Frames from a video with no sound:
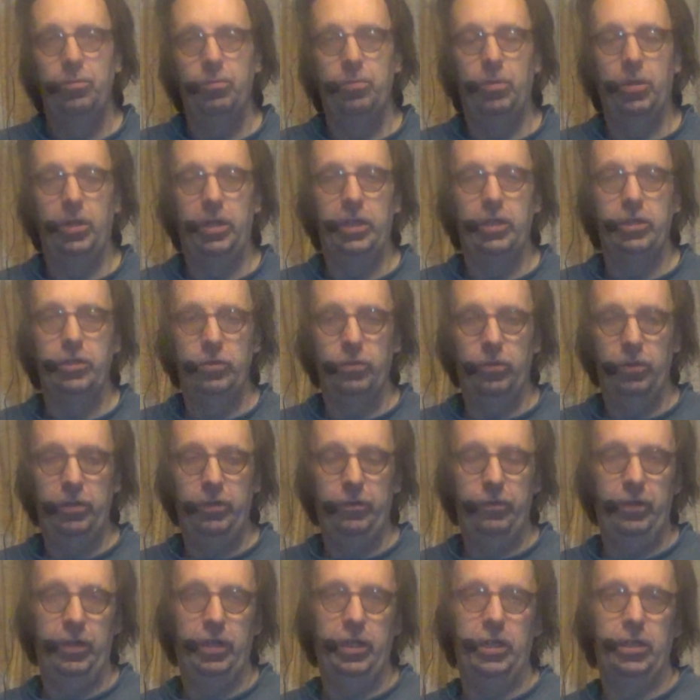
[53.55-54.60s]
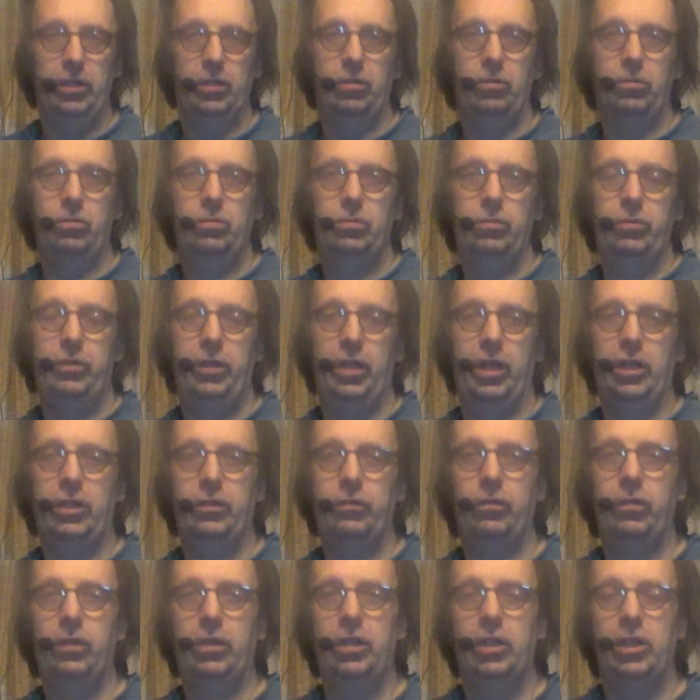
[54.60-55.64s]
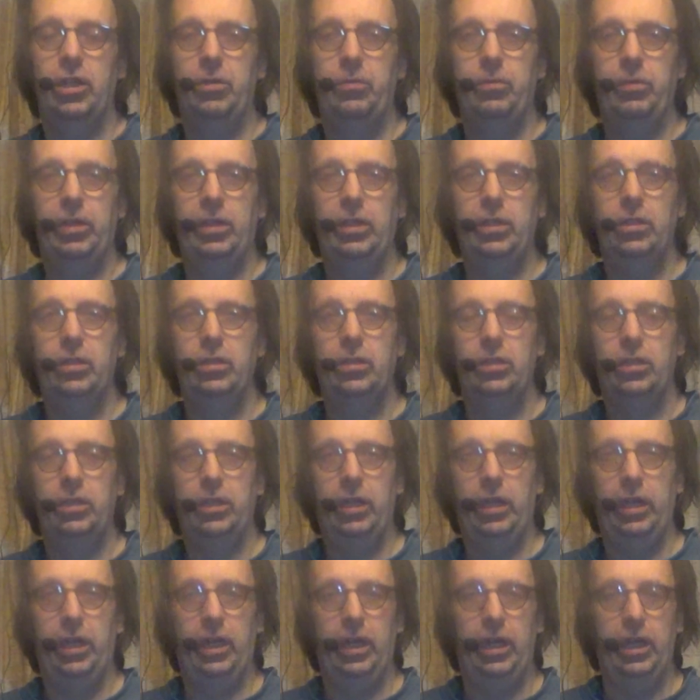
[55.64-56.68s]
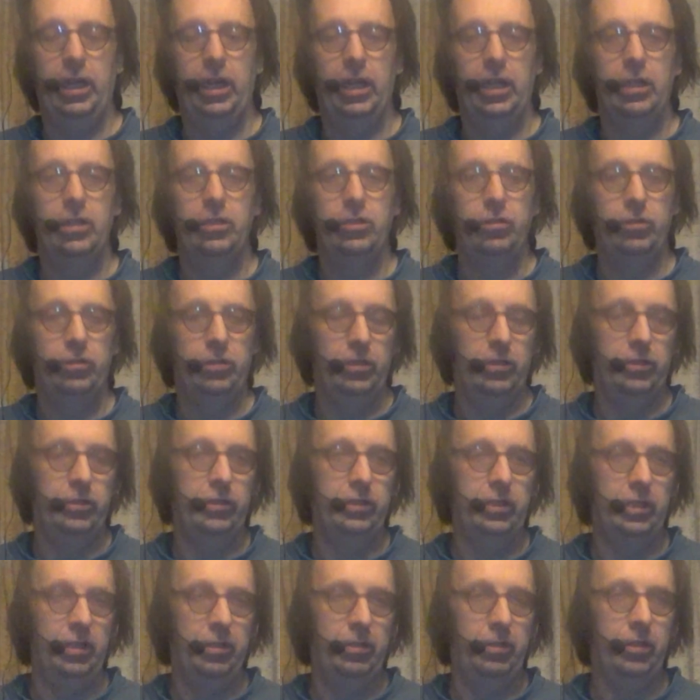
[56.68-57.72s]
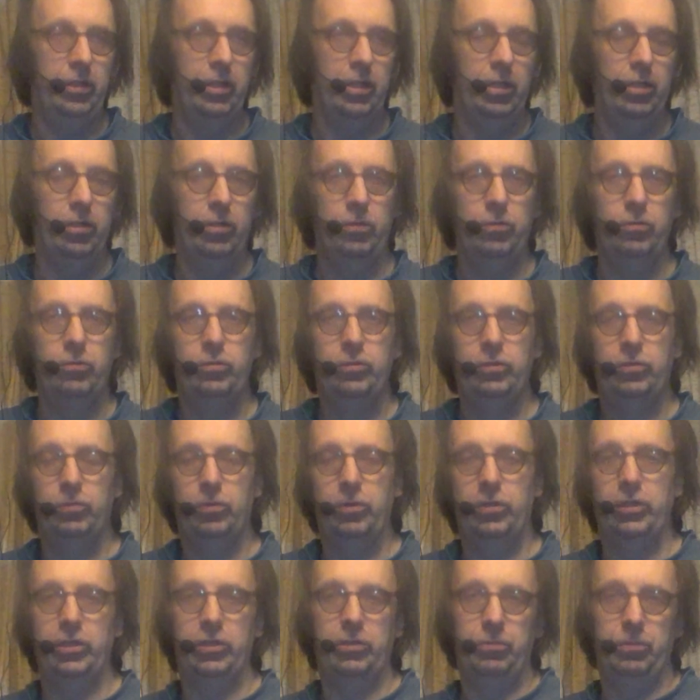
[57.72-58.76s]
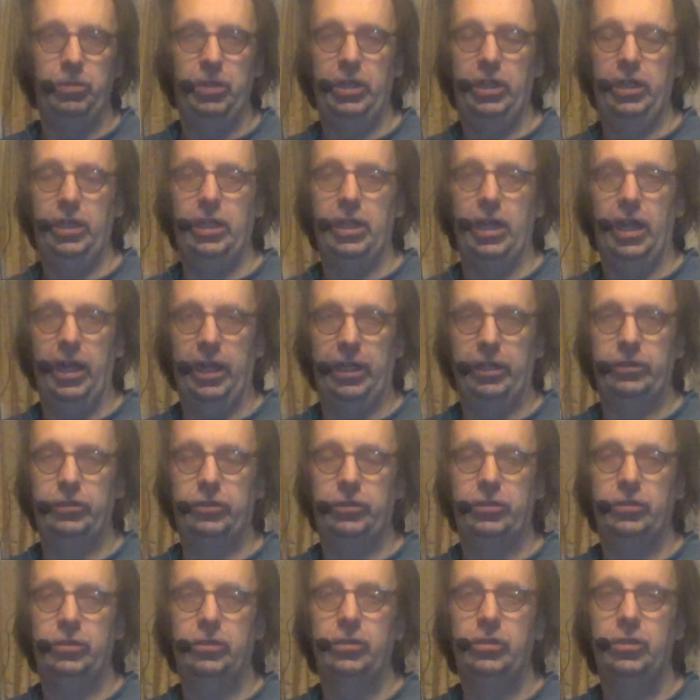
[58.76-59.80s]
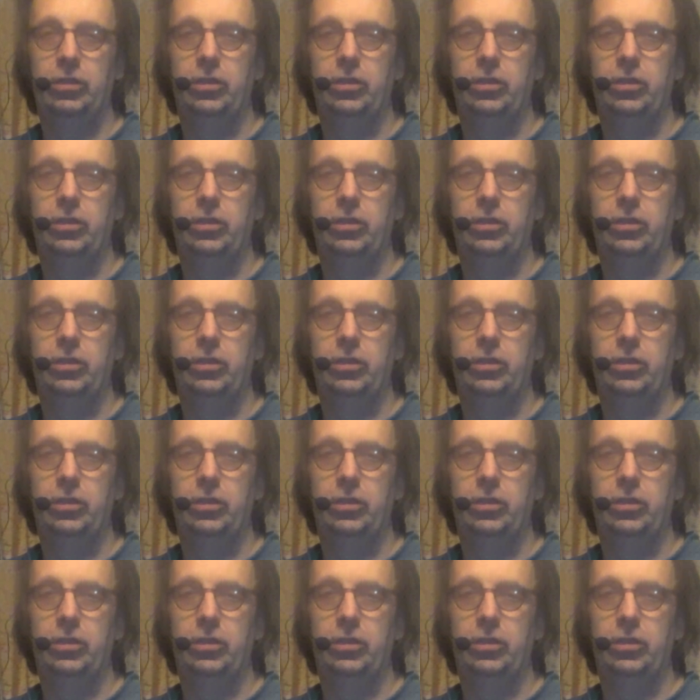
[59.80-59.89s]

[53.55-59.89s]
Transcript: But enjoy the video. Thanks for coming. And you should see the host, which is me, next.